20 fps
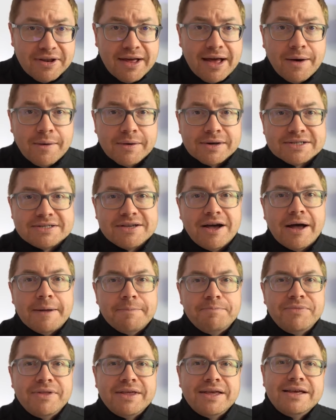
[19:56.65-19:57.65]
hour
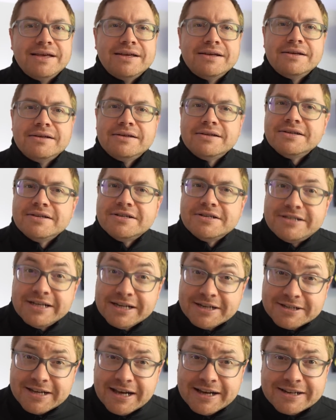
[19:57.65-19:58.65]
time,
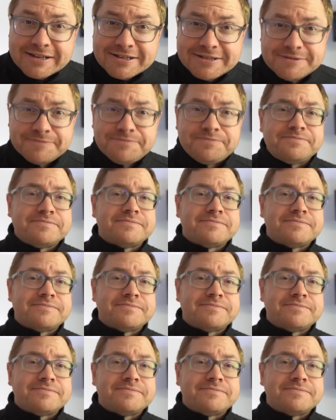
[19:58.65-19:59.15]
6 seconds.